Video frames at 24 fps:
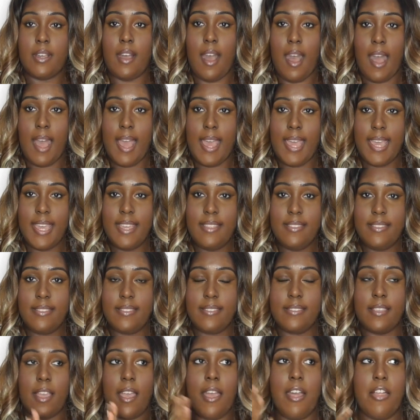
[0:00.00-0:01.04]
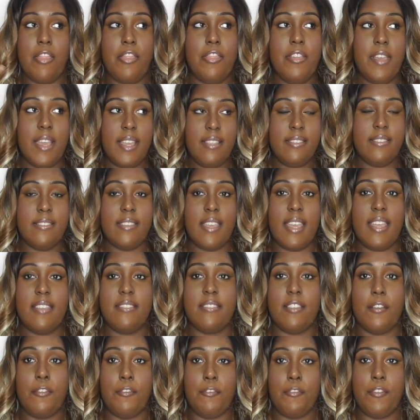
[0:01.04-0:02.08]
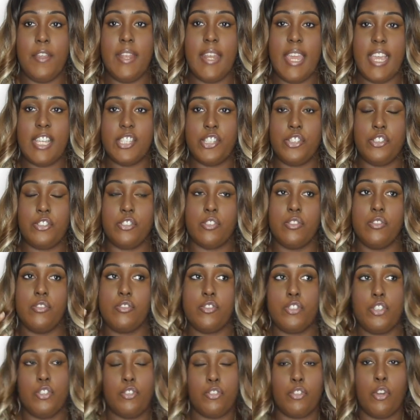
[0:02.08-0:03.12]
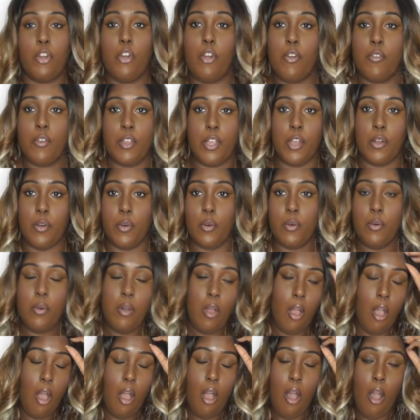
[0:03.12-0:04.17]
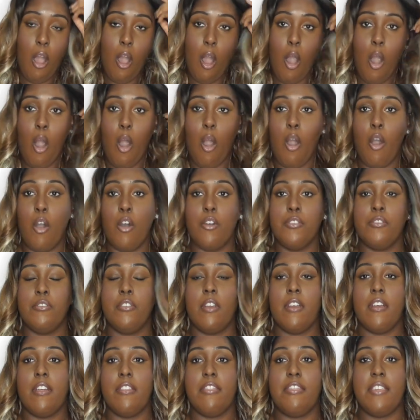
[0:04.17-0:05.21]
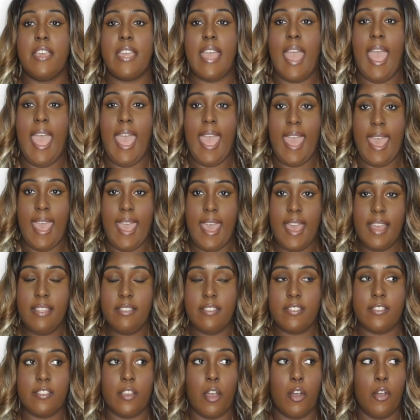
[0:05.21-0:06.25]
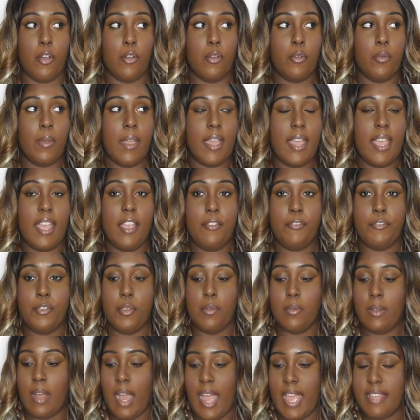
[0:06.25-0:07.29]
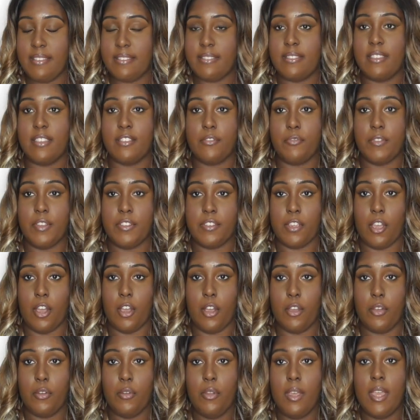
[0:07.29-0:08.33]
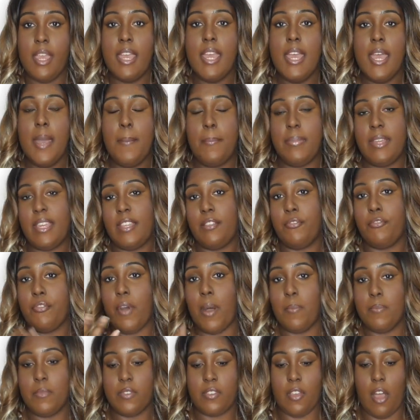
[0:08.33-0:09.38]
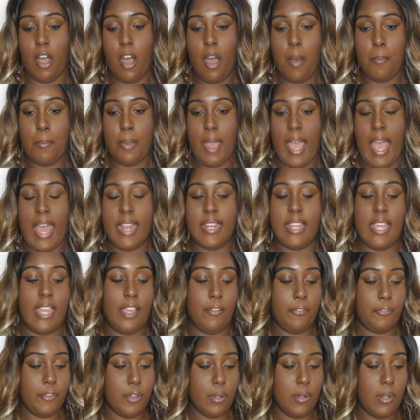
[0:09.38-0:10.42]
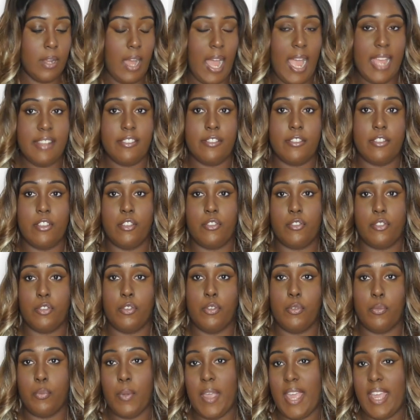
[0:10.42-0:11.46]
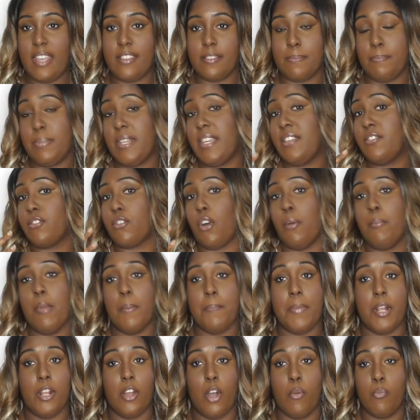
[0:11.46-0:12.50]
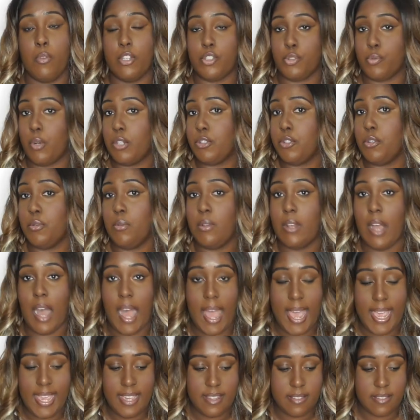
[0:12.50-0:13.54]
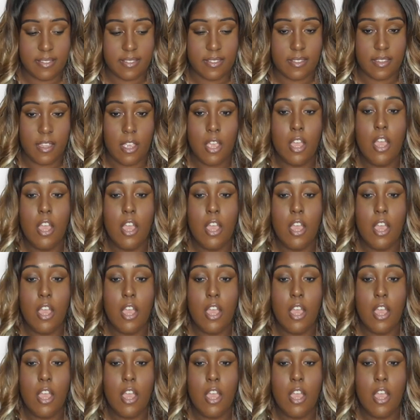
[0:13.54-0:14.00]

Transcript: guys, this is the finished tutorial on the hair. So if you liked this video, please thumbs up. And if you liked the 2 wigs, please comment below on which one you liked.